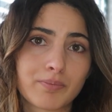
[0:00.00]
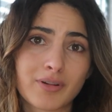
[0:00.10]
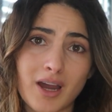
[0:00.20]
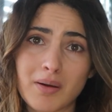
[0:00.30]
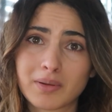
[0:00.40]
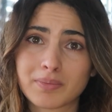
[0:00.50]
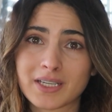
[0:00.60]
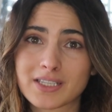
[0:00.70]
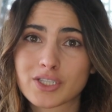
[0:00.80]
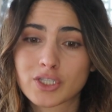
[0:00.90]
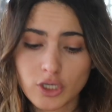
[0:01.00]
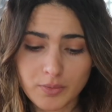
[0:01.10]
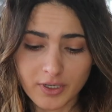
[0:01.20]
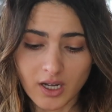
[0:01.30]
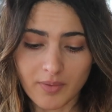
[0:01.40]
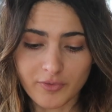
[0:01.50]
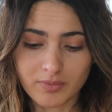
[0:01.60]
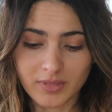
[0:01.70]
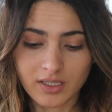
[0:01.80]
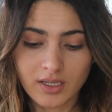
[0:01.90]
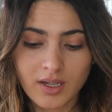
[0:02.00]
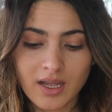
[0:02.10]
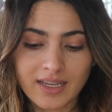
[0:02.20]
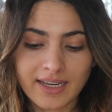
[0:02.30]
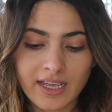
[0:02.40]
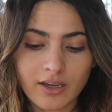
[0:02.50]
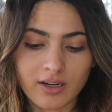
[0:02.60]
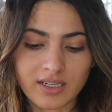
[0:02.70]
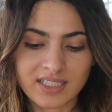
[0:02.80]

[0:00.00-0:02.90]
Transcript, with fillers: probably be super comfortable. They are